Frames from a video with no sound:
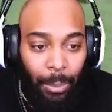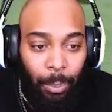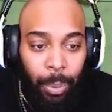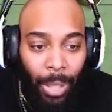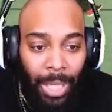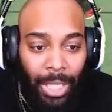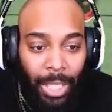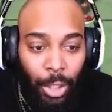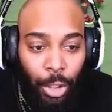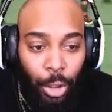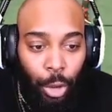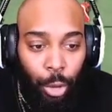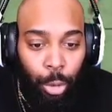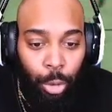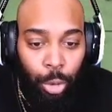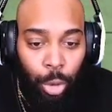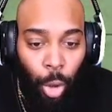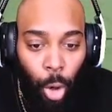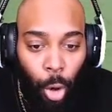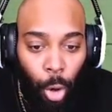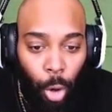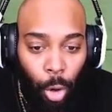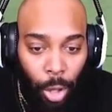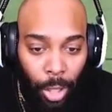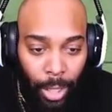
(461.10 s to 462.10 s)
are you
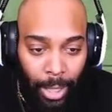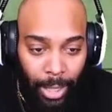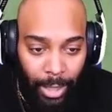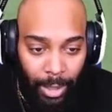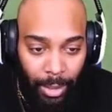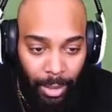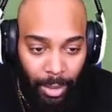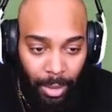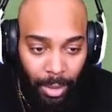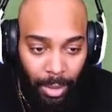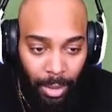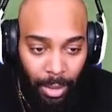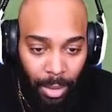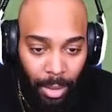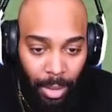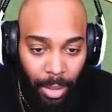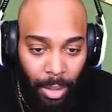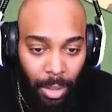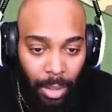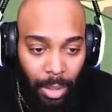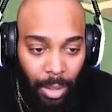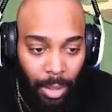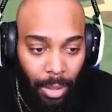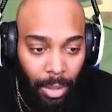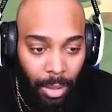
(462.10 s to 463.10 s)
doing?
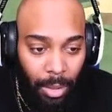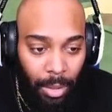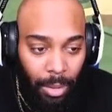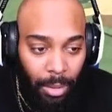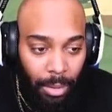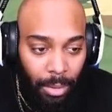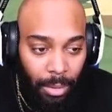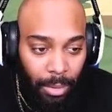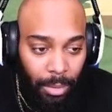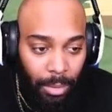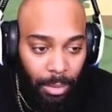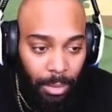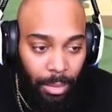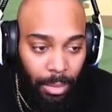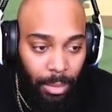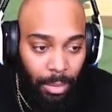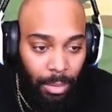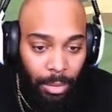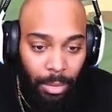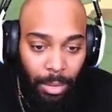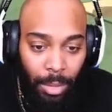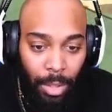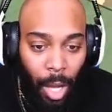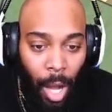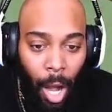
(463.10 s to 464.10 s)
Bro, I ain't go.
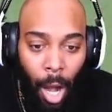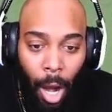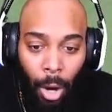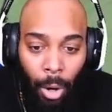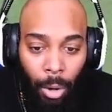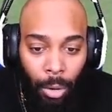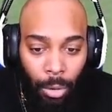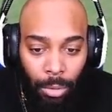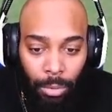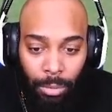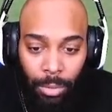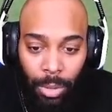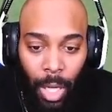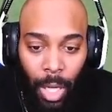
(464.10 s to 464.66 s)
No.